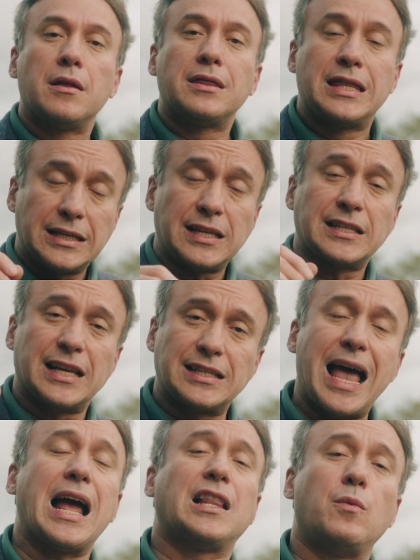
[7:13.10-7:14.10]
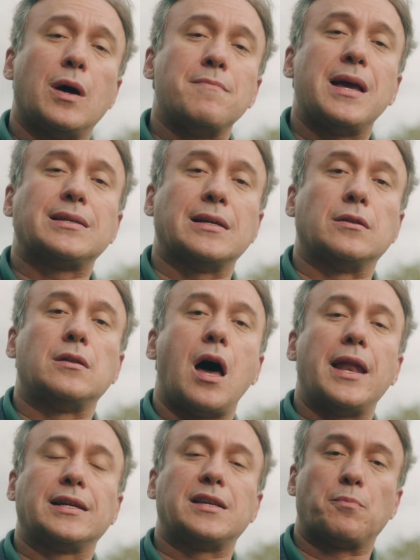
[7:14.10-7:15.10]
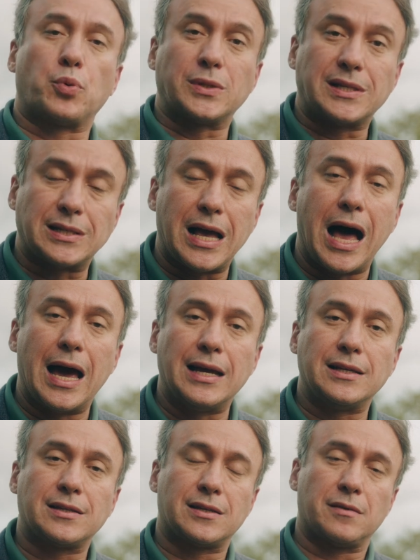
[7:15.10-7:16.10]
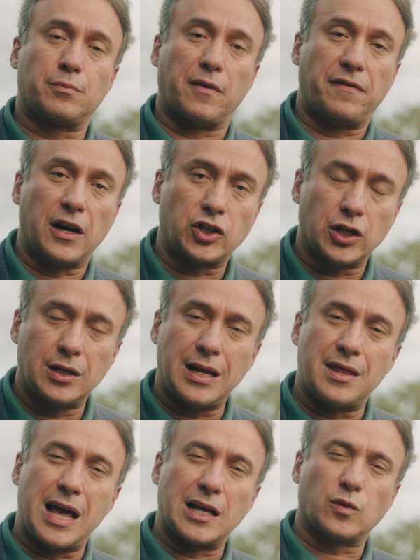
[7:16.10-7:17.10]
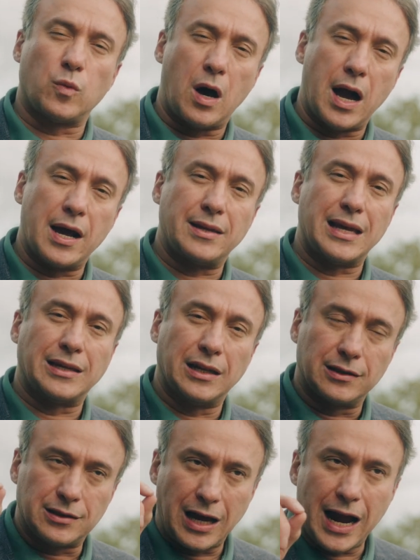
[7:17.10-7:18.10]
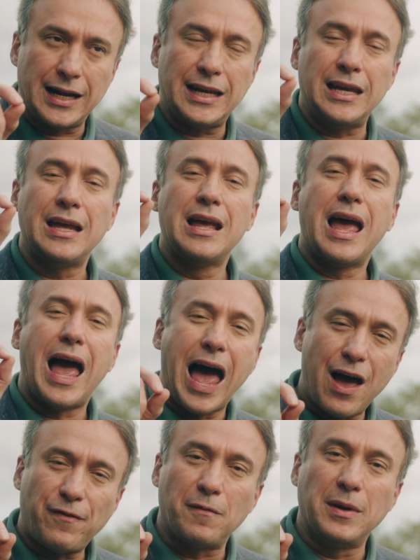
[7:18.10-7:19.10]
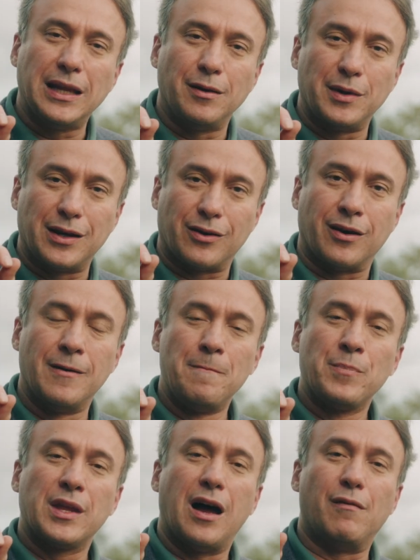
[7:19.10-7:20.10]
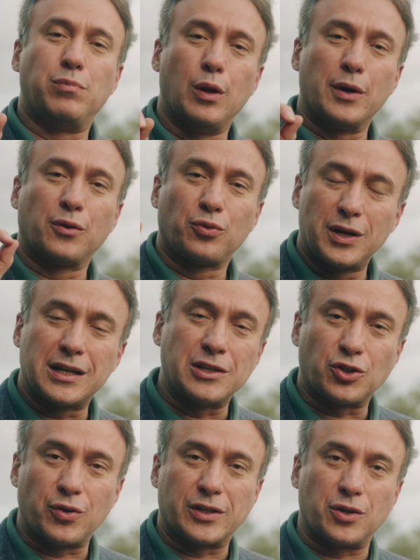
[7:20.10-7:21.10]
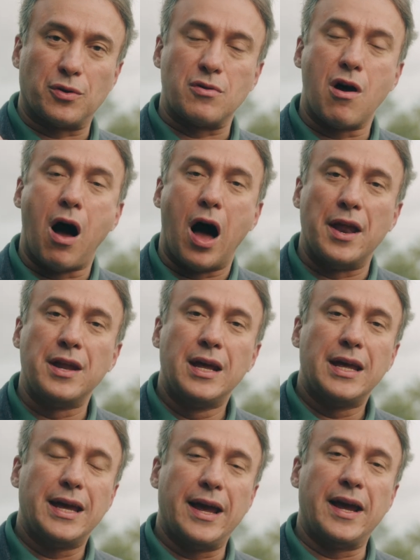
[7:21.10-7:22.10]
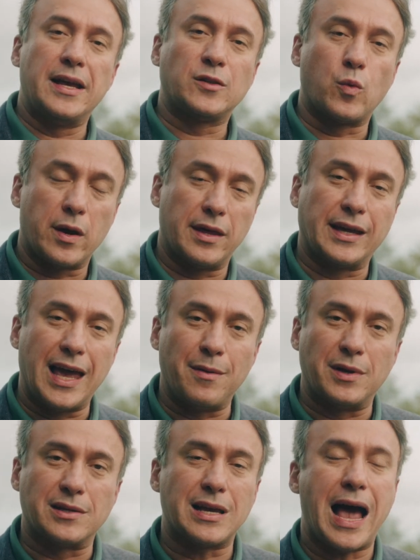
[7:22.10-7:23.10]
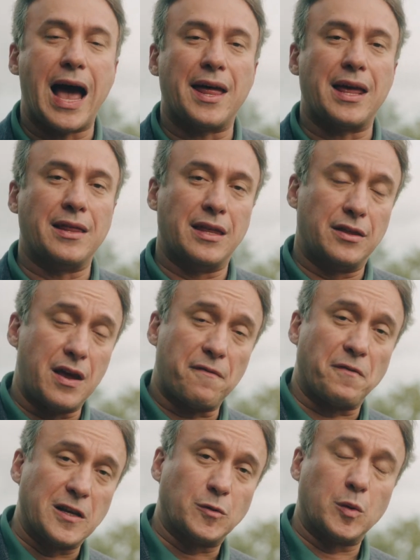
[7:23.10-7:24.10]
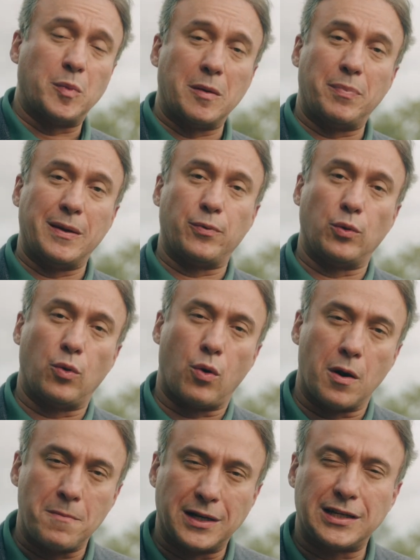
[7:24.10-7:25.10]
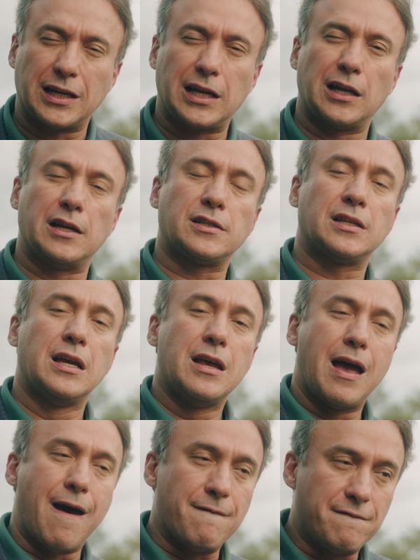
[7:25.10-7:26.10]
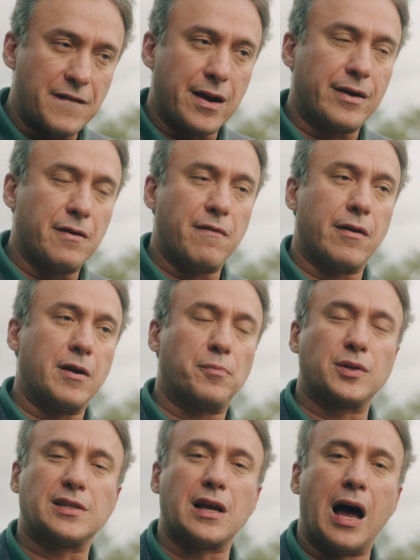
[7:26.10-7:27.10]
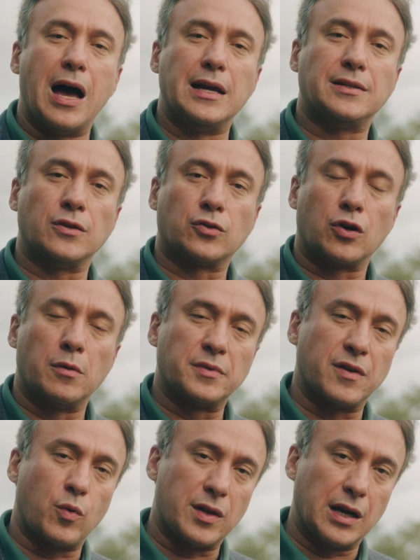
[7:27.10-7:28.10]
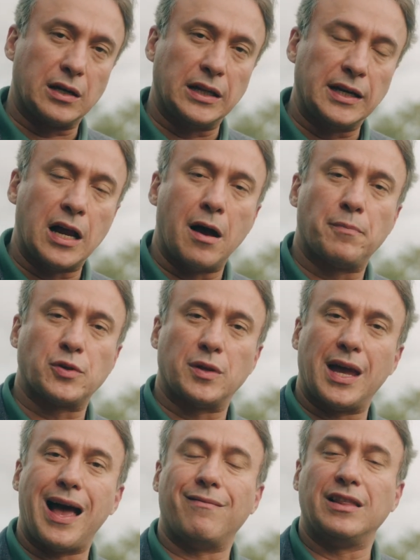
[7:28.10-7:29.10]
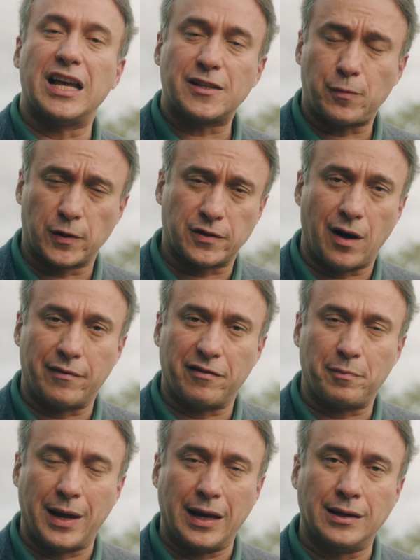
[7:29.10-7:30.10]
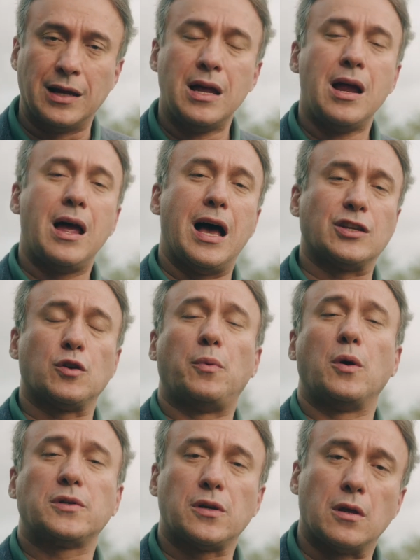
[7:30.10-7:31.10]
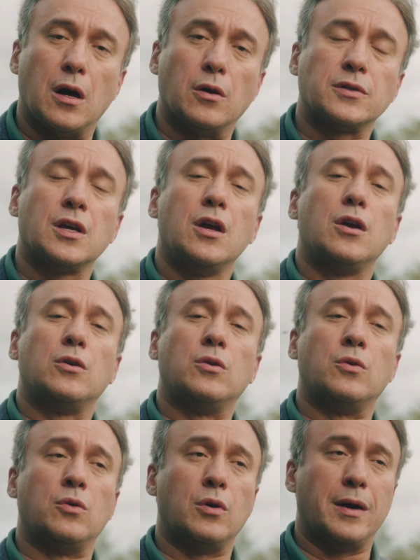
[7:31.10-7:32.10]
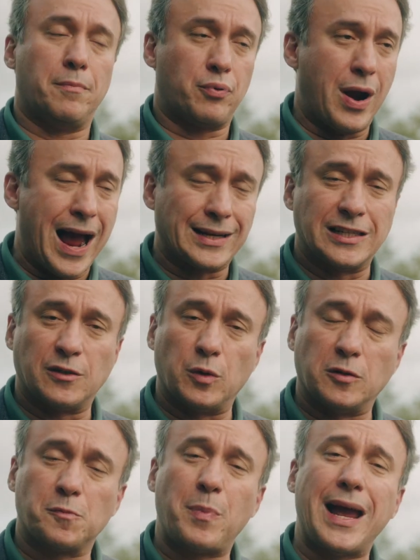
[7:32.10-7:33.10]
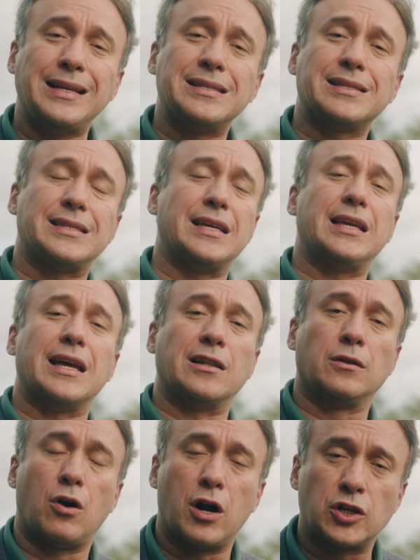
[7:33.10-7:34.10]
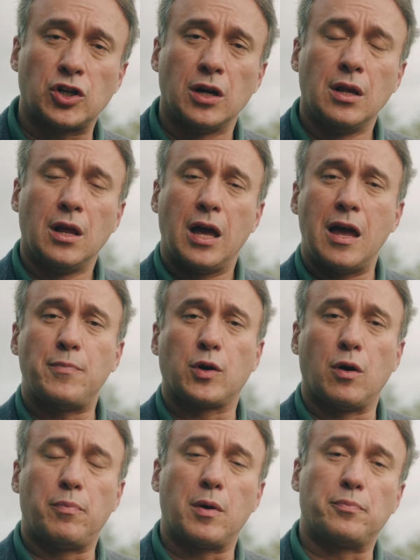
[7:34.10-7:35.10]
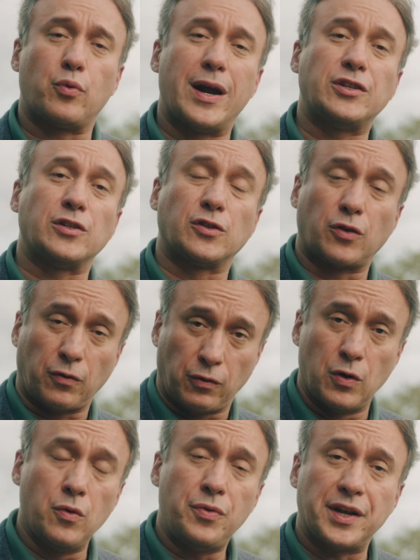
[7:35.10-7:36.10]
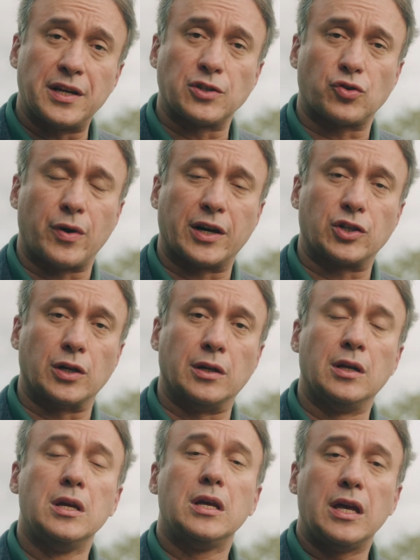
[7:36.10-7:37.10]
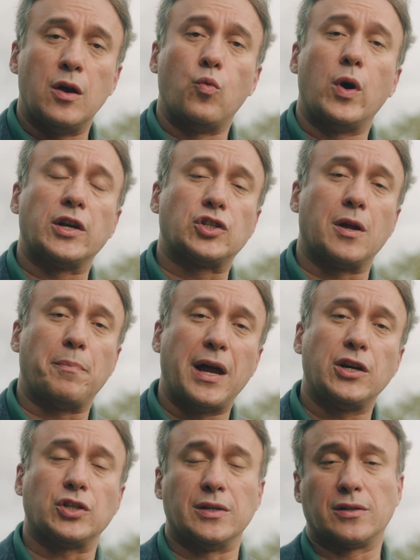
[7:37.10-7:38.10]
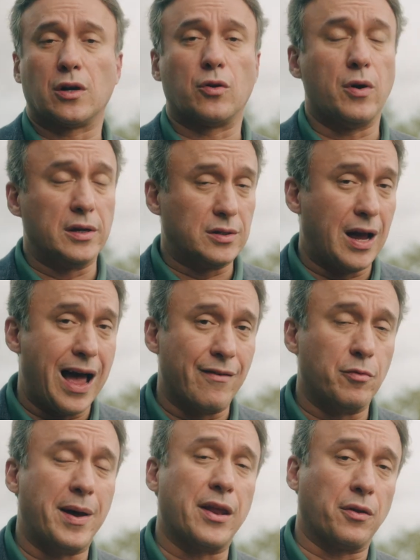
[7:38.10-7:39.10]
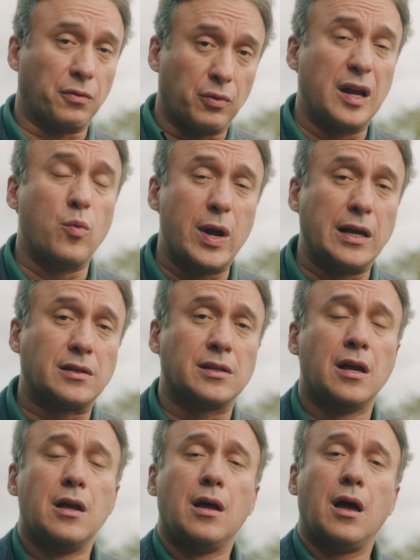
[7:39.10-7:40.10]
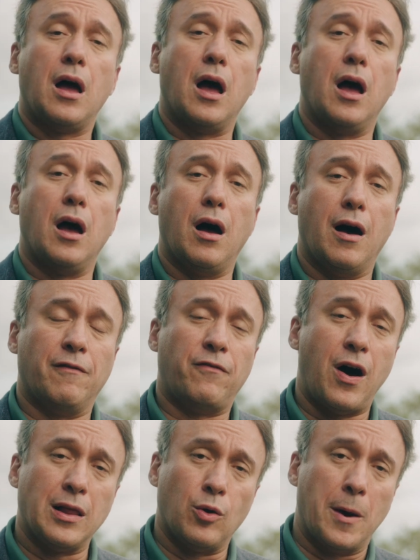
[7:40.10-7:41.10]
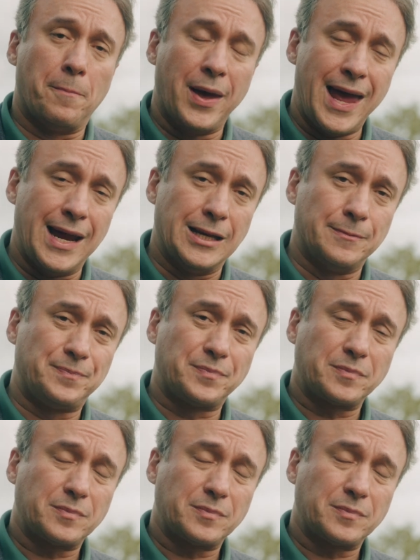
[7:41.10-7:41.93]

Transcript: This is exactly what makes endodontics a precise profession, and that's why that little tiny half a millimeter of blowing through the constriction or not is where the game is at and the difference between people who are meticulous and very, very precise in terms of where they clean up so they have less postoperative pain, as opposed to those who practice with patency and large apical preparations through the constriction in which the patients are going to have about a three weeks uh, of follow-up pain